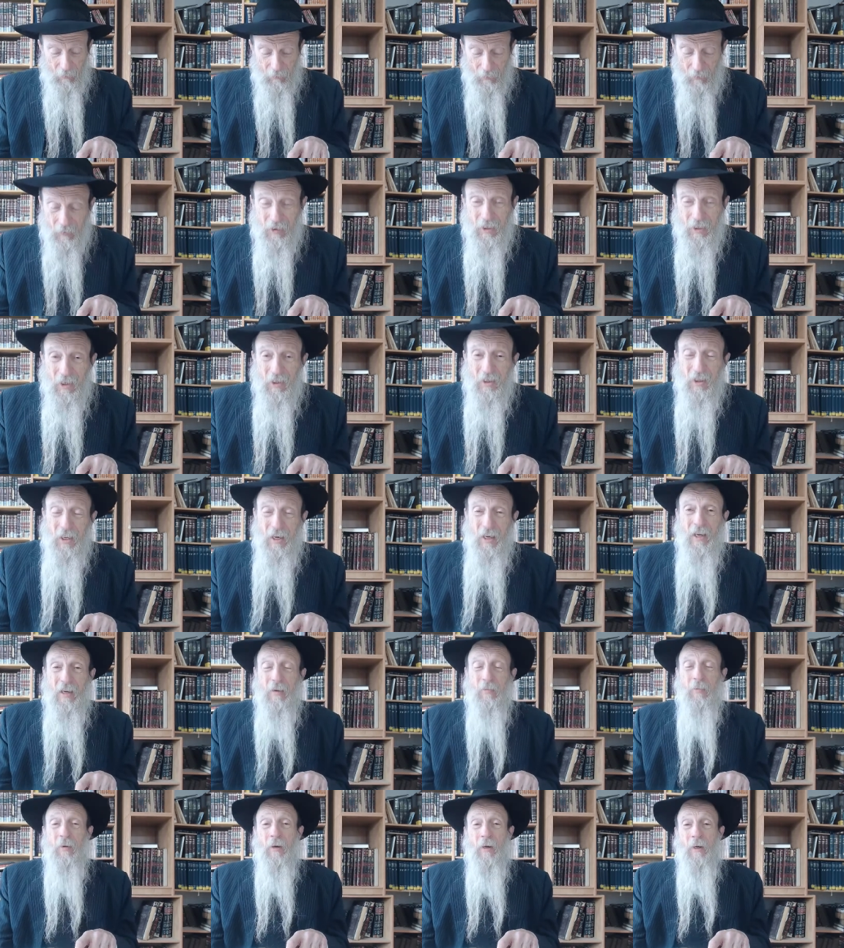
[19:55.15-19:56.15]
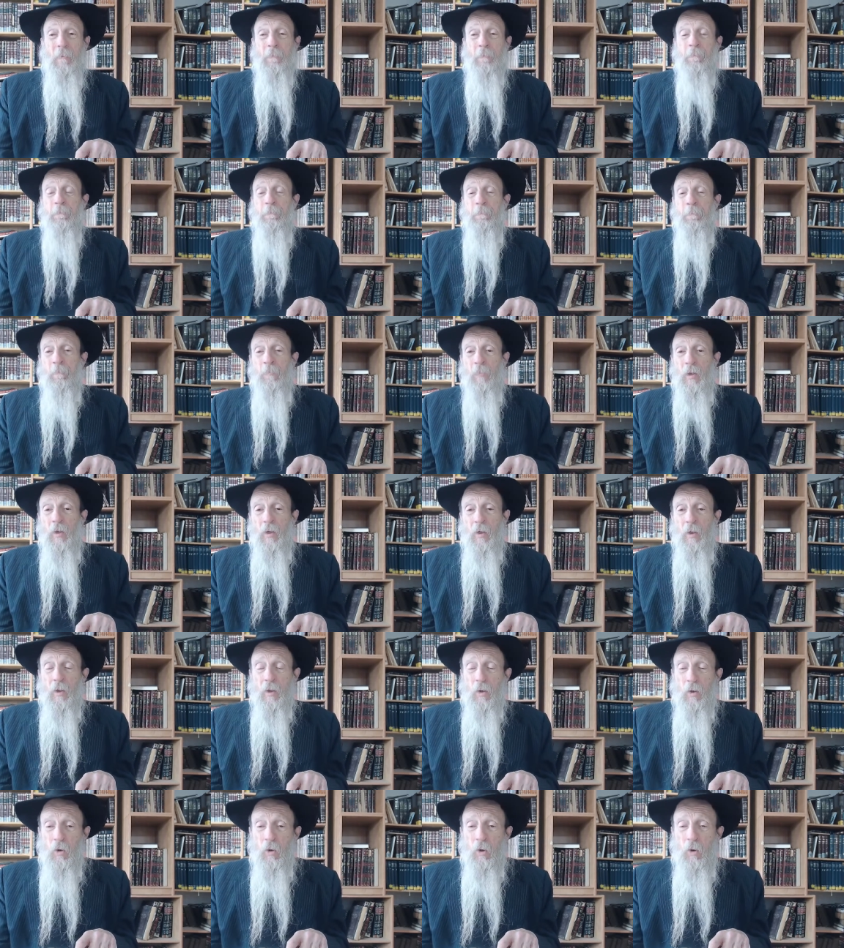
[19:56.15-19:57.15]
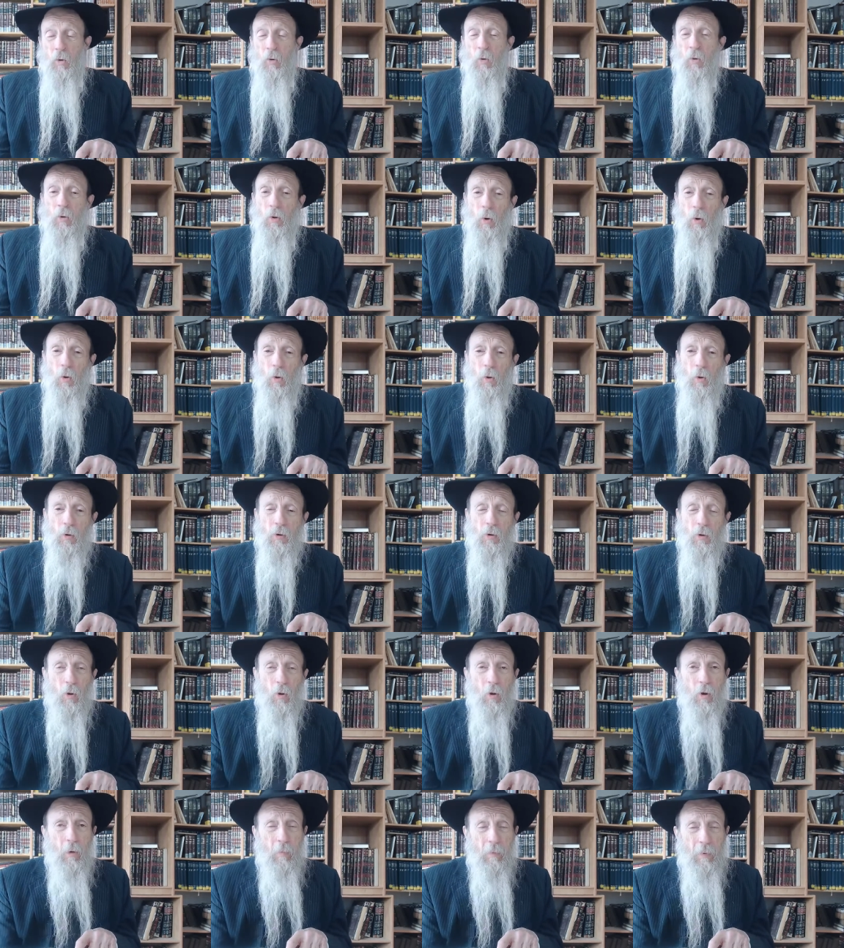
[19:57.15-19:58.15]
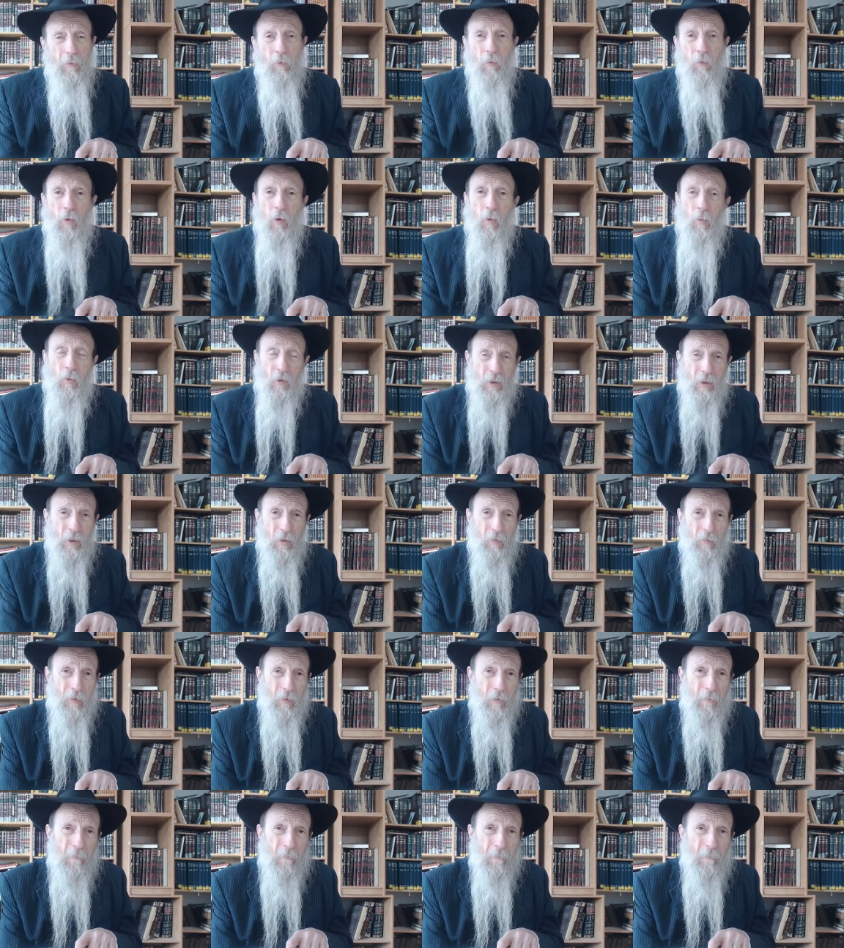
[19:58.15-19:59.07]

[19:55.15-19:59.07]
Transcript: Now it says that Abraham knew the whole Torah before it was given.